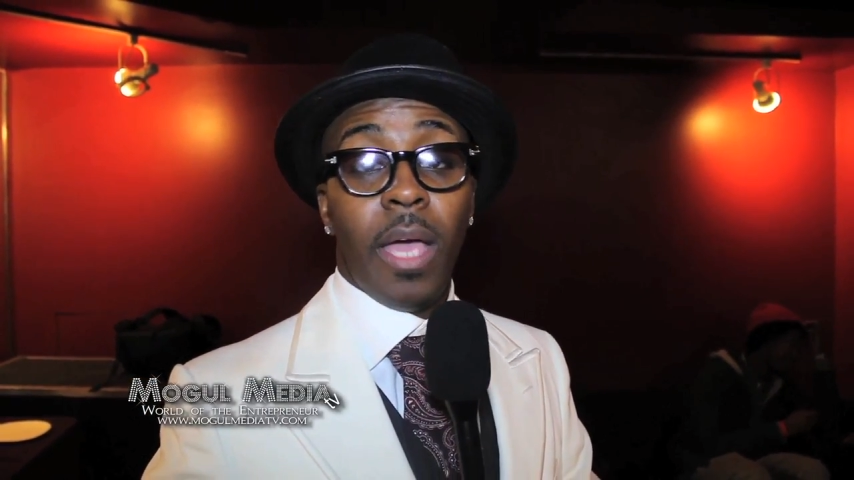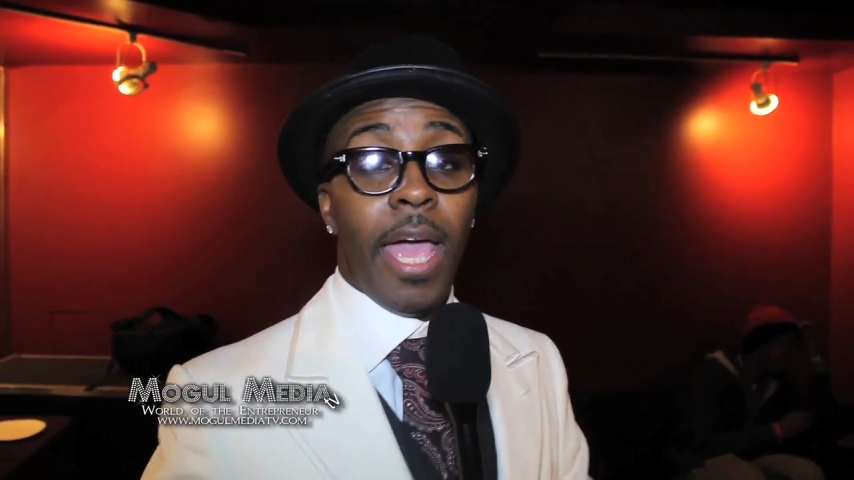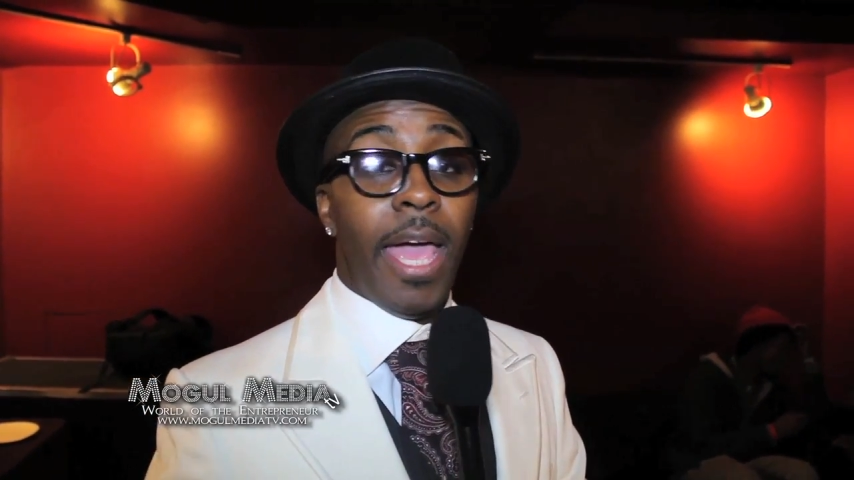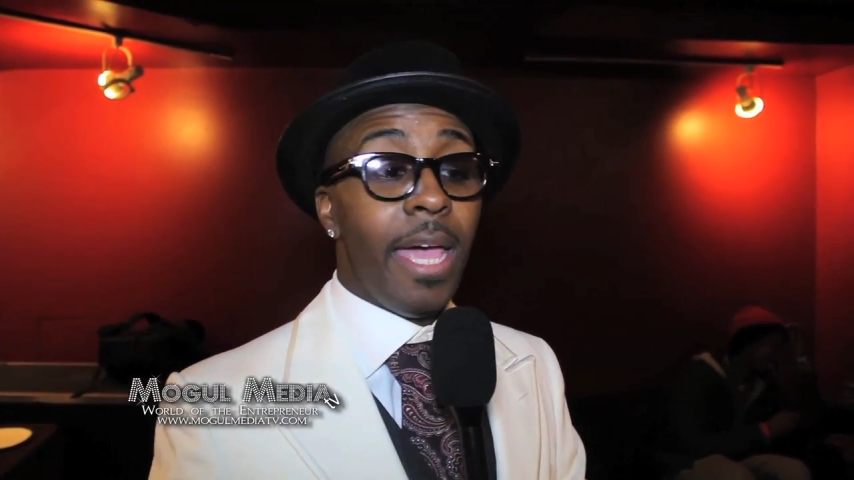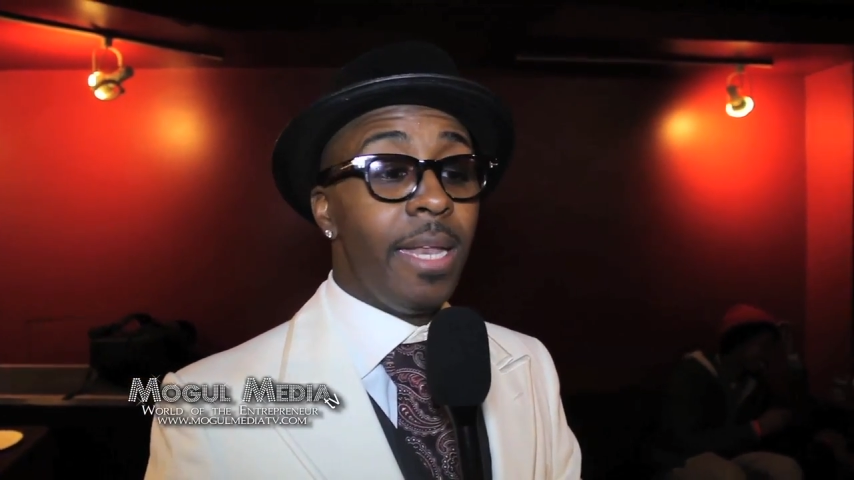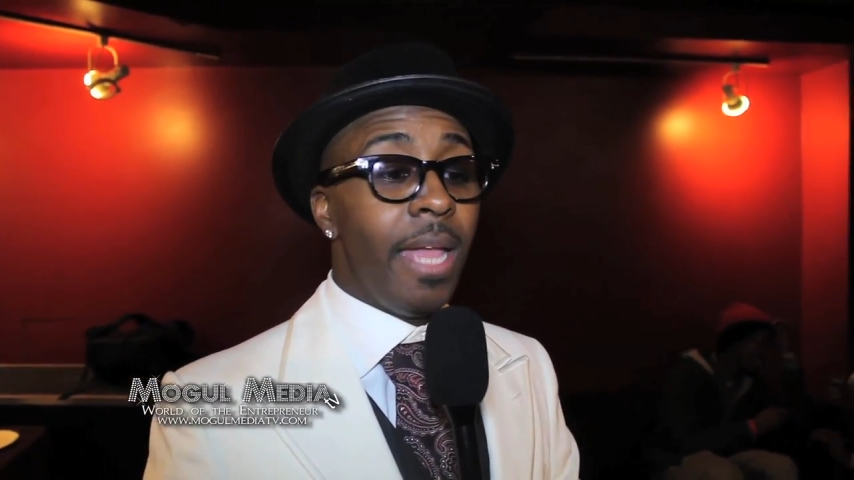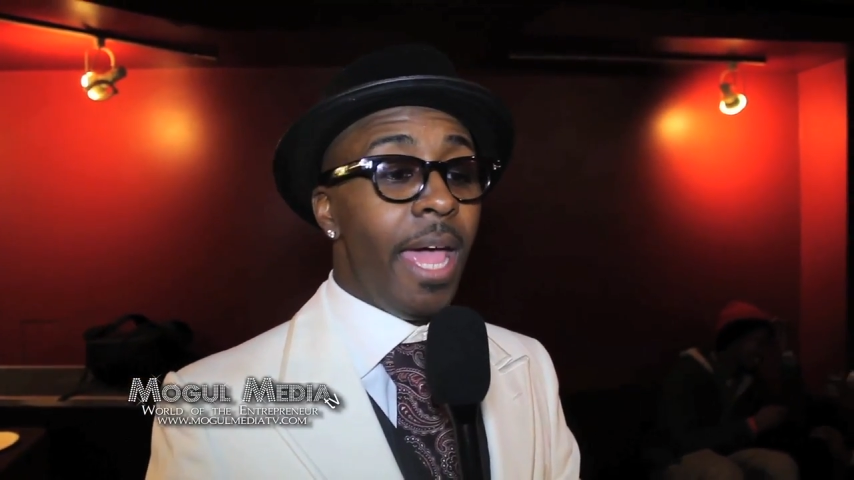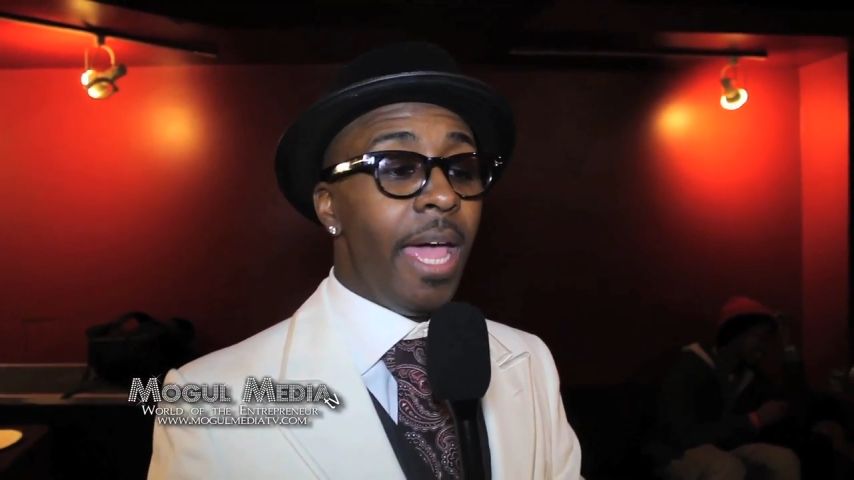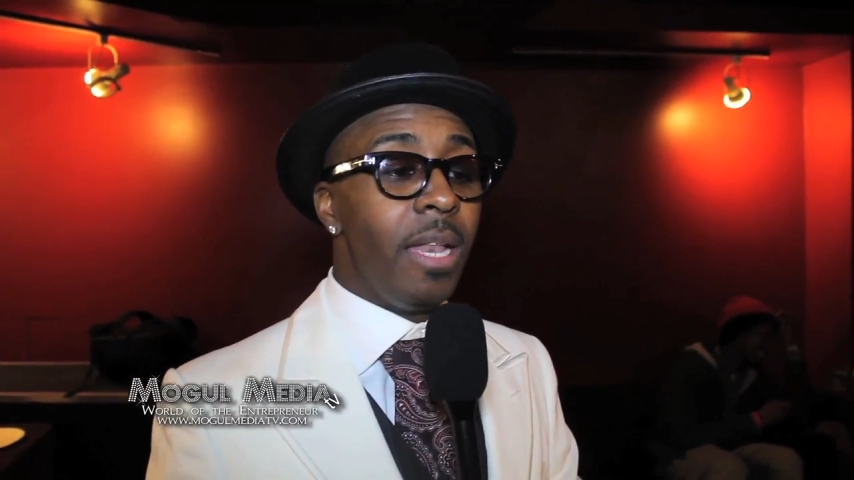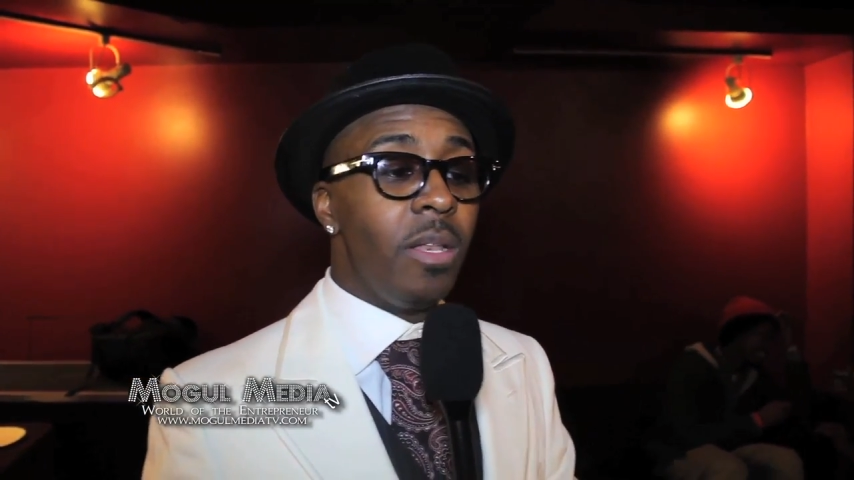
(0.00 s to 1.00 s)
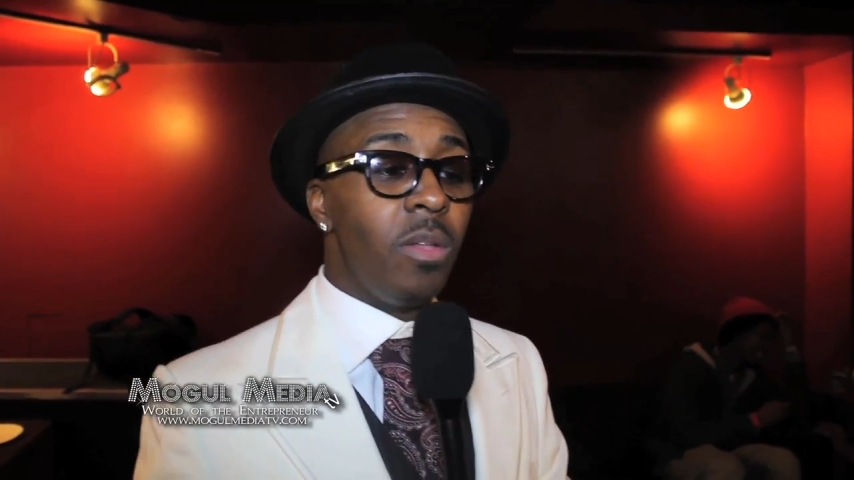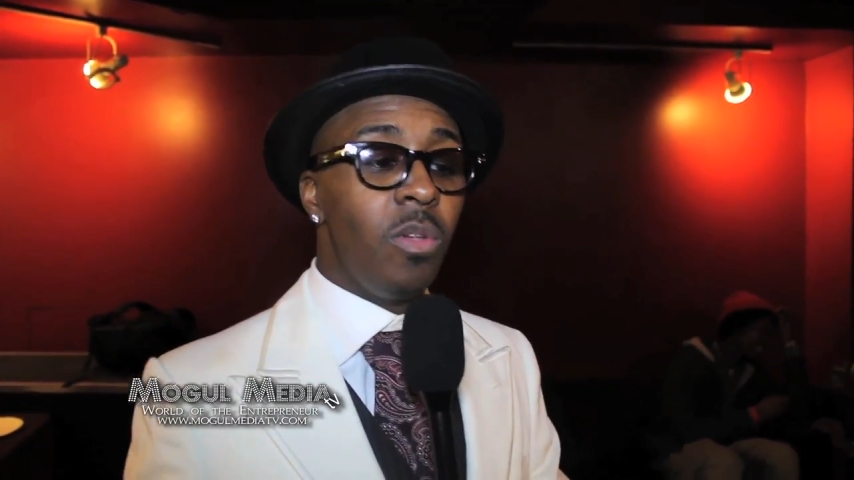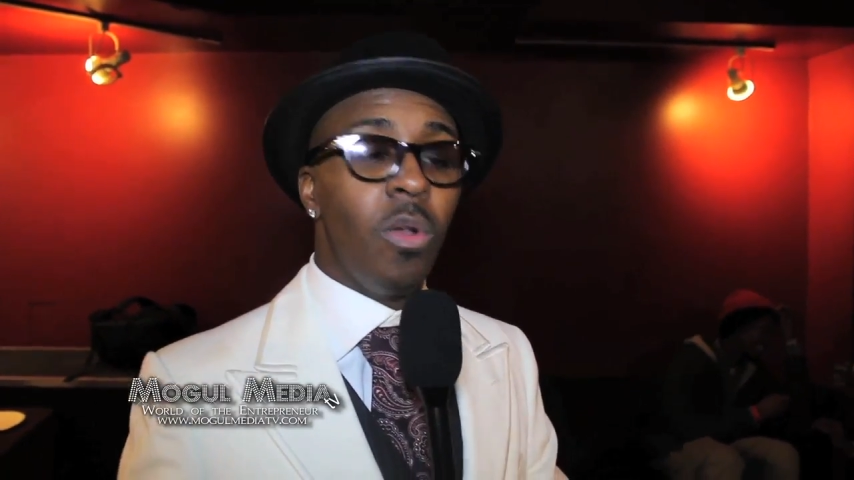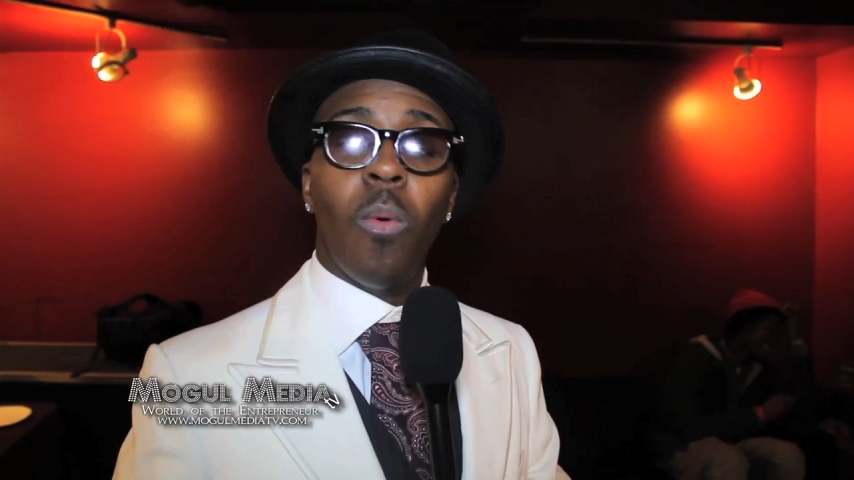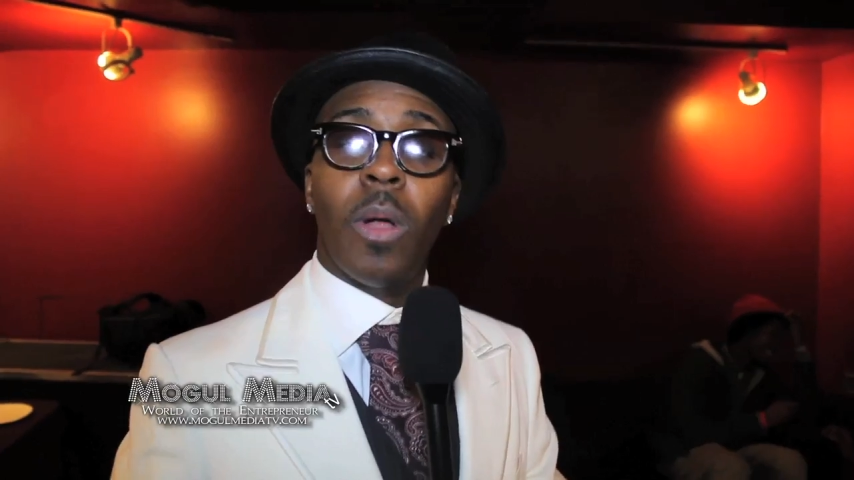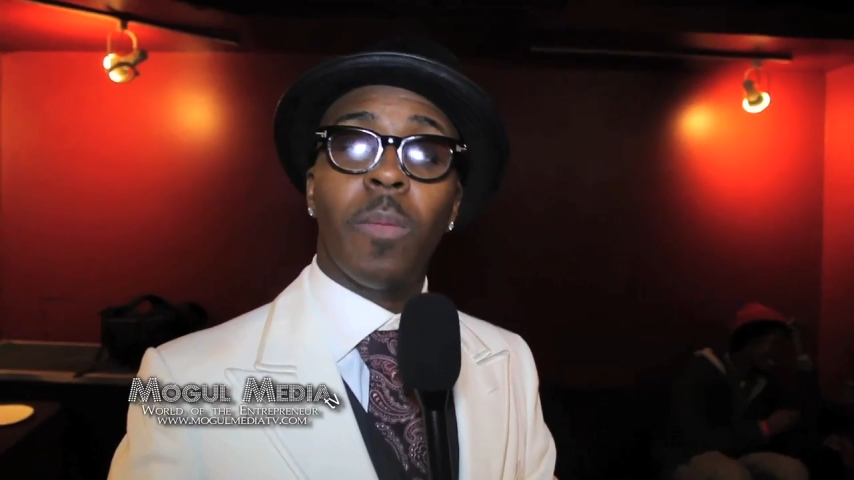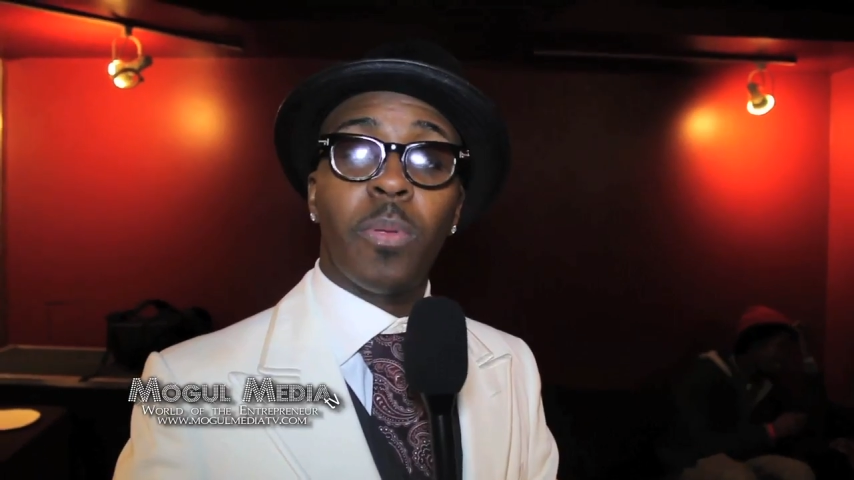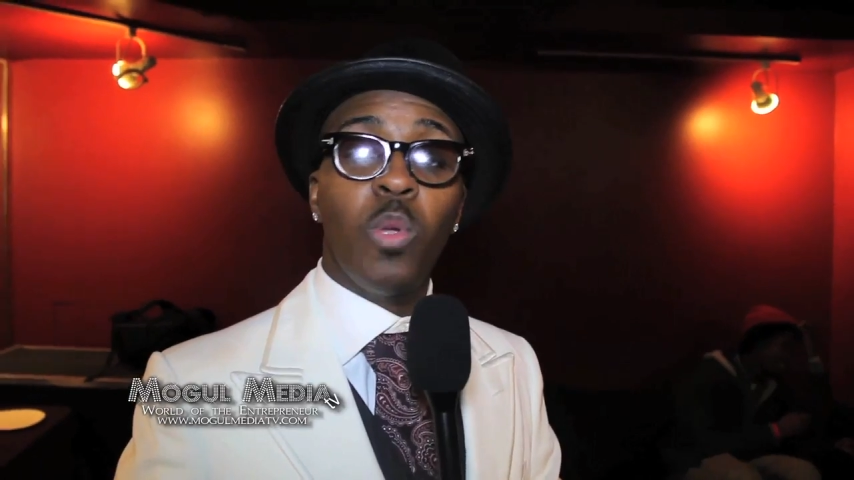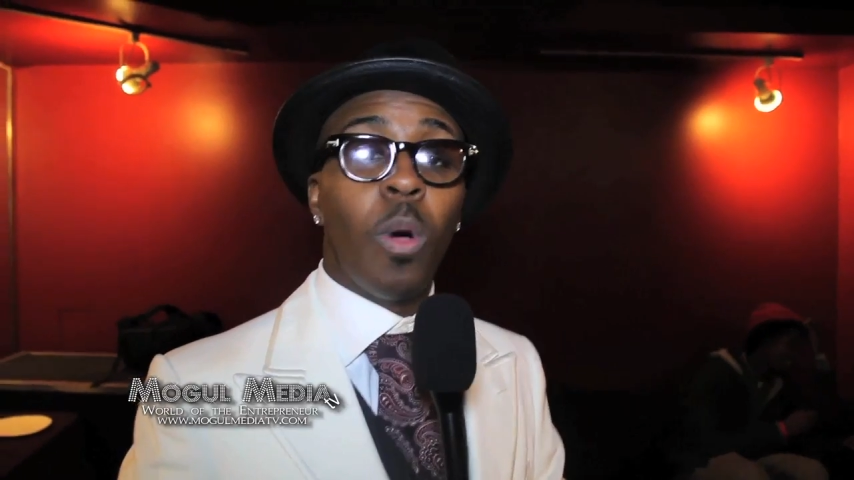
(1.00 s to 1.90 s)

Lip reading: And you don't want to.